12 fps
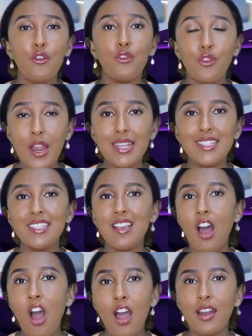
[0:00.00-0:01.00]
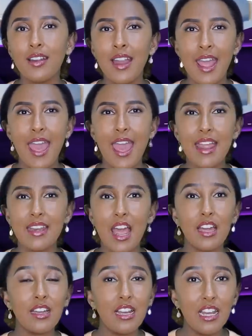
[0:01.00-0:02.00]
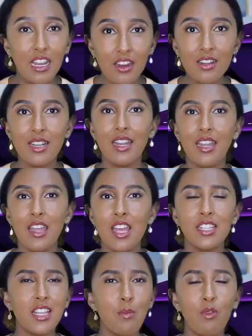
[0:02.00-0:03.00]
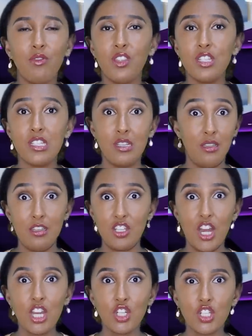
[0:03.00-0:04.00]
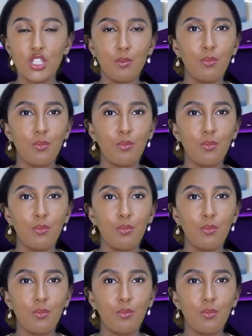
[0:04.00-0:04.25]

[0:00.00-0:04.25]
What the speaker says: friends are. And clearly, some of these nations